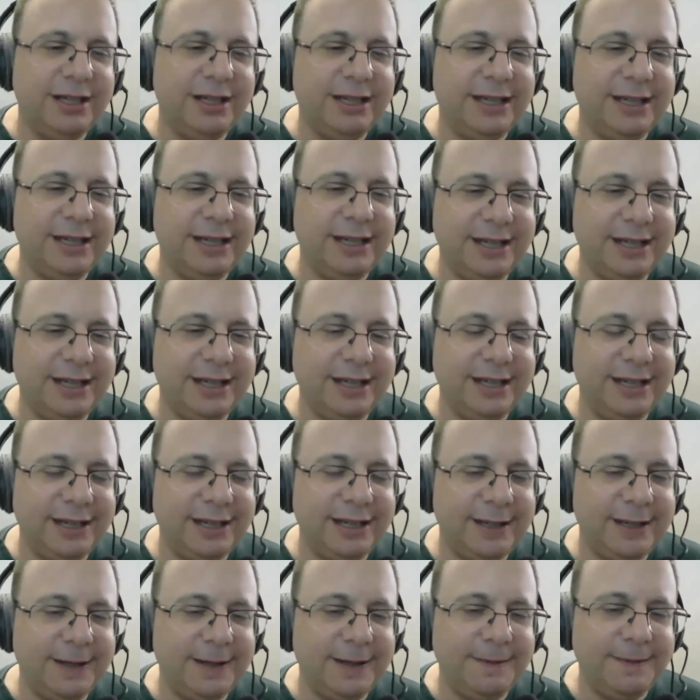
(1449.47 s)

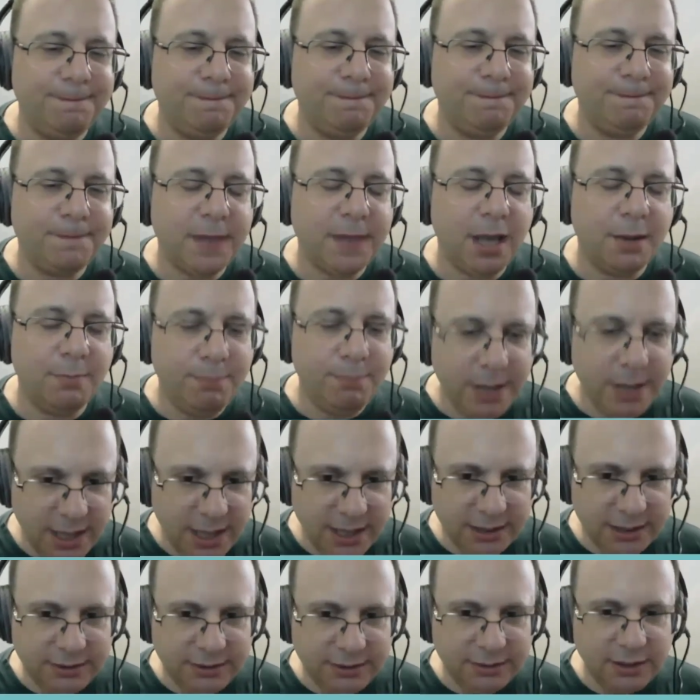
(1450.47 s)

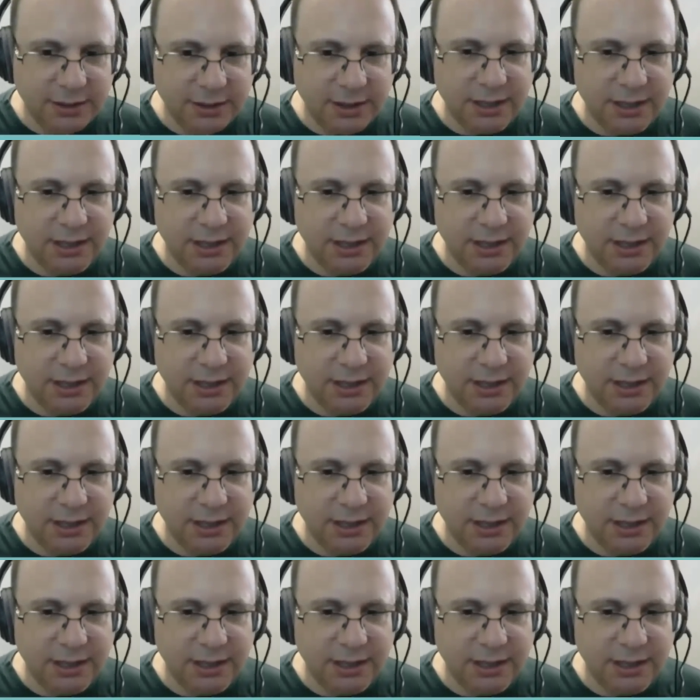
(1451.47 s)
But